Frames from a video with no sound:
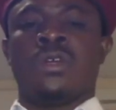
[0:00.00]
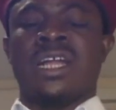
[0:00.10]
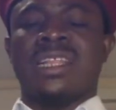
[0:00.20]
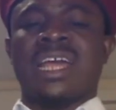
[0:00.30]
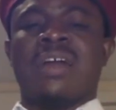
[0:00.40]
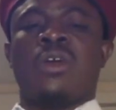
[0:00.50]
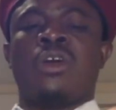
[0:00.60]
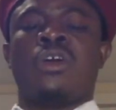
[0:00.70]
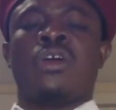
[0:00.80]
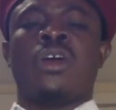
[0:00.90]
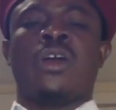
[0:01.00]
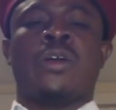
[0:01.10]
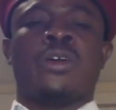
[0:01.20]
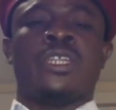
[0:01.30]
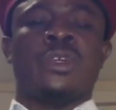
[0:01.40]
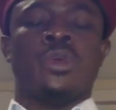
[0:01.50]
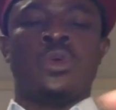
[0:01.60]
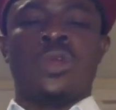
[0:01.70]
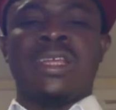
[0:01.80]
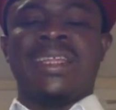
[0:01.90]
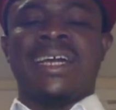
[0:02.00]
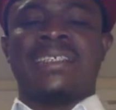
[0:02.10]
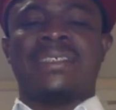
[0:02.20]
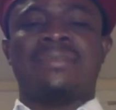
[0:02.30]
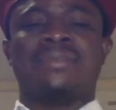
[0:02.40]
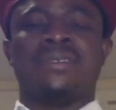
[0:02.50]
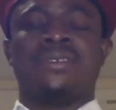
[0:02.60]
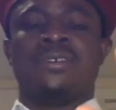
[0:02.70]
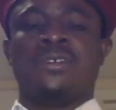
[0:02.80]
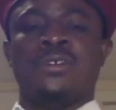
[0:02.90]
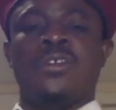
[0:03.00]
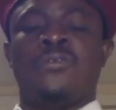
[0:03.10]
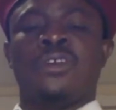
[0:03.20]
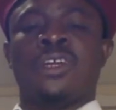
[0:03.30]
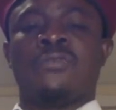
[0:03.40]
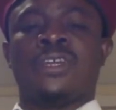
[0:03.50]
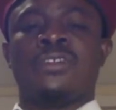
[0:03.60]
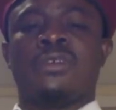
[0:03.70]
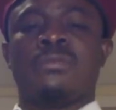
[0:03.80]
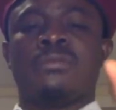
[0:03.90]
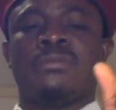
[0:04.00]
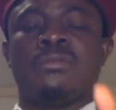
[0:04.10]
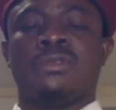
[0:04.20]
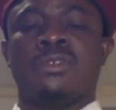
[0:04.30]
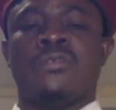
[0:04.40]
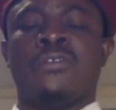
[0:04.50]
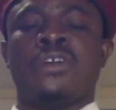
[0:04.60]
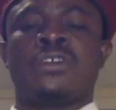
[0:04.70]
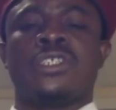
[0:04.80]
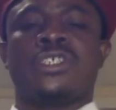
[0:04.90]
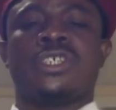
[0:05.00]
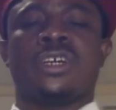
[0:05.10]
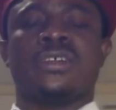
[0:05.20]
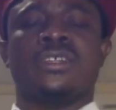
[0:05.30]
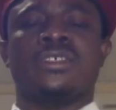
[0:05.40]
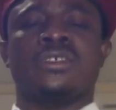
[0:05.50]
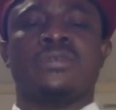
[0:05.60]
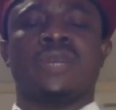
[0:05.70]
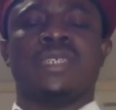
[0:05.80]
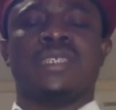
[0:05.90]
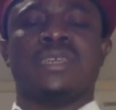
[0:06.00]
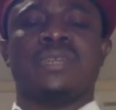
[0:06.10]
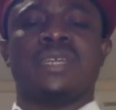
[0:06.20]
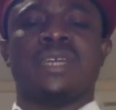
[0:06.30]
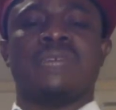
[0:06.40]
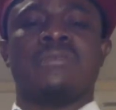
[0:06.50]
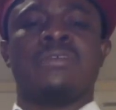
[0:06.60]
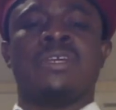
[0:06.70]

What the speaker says: gather all the whole leaders, go for referendum, go for unconditional release of Mazen and Kanu.